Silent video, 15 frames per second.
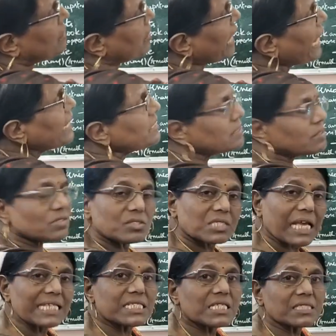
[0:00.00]
right
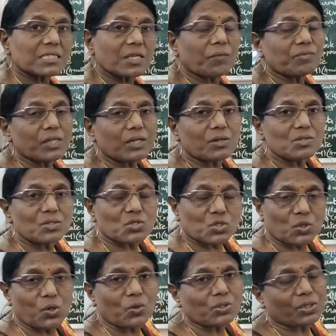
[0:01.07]
sizes of the
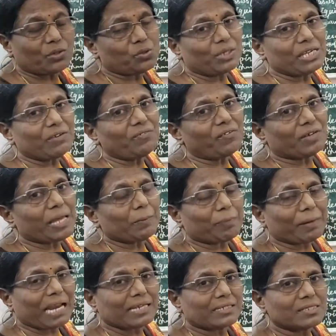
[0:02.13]
stroke you give and
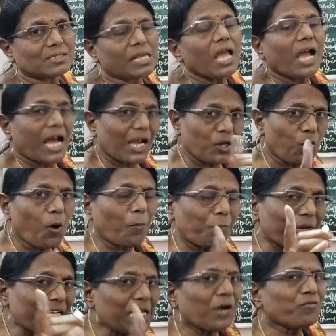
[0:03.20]
practice. I hope
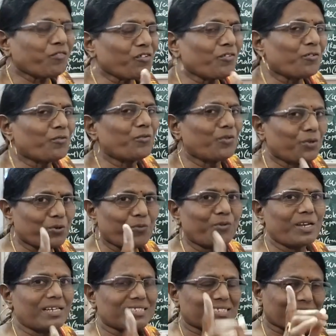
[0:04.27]
many of you
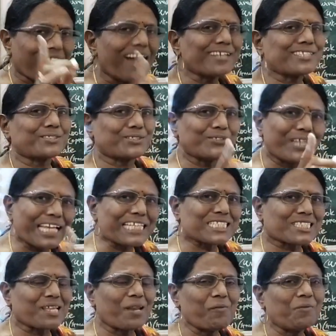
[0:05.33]
will start today
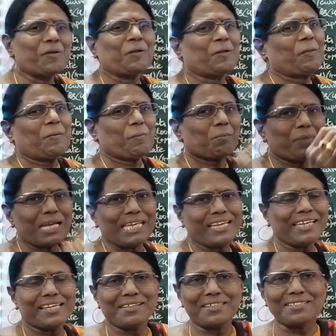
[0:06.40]
itself
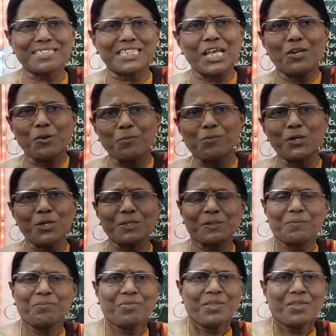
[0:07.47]
buying a steno book